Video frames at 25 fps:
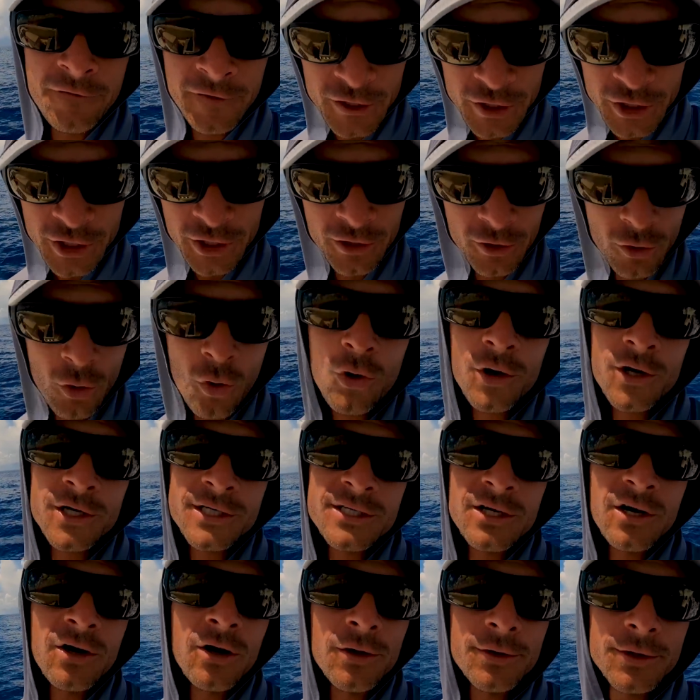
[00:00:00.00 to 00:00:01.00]
fishing
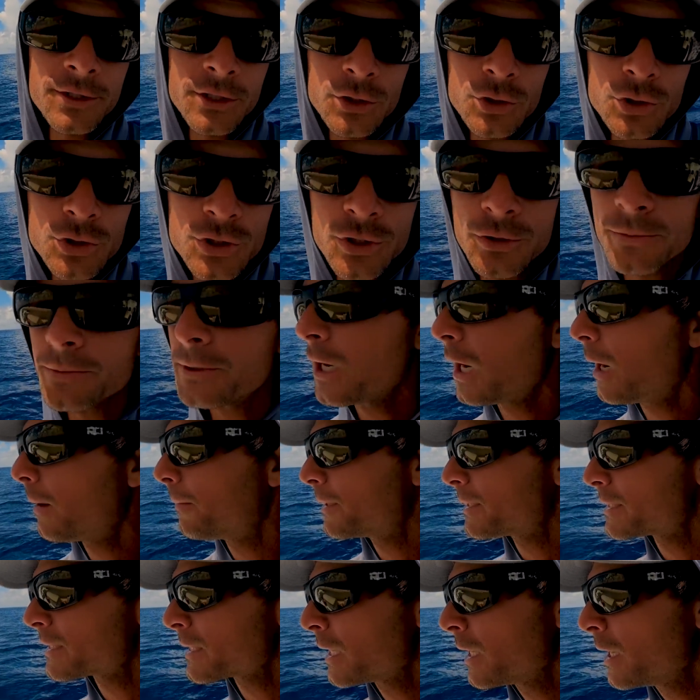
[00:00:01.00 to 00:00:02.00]
according to all the YouTube
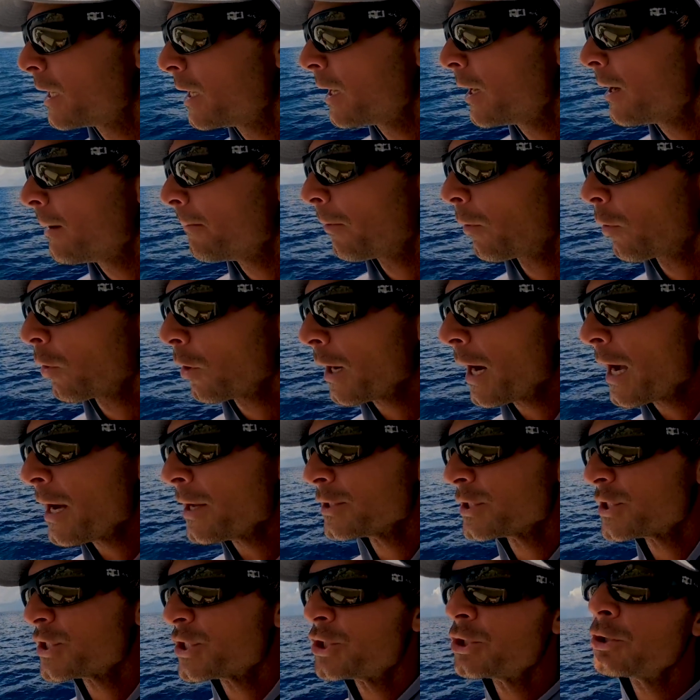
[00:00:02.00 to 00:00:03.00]
comments. But we're
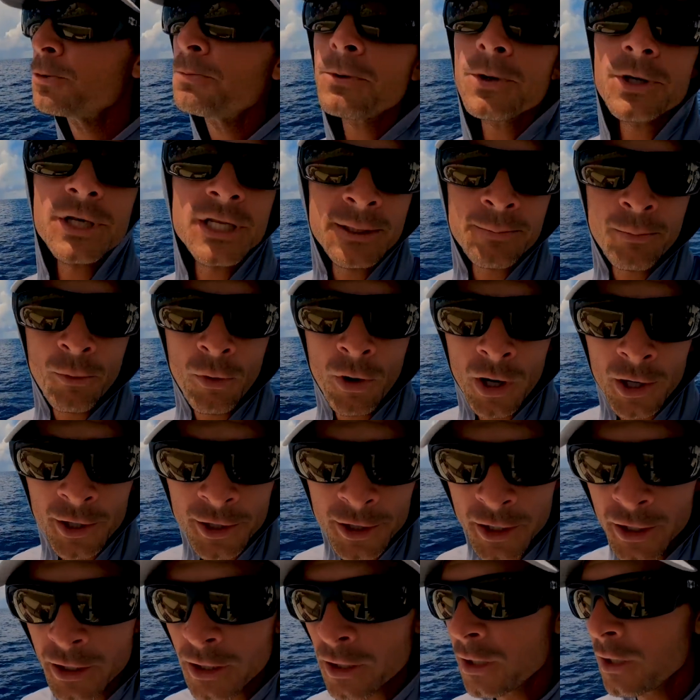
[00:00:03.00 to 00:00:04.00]
out in super deep
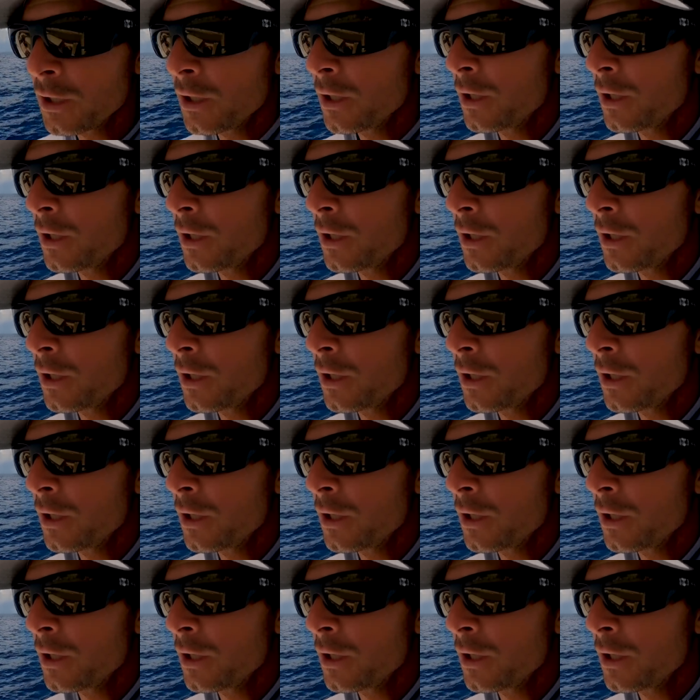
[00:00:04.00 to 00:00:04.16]
water.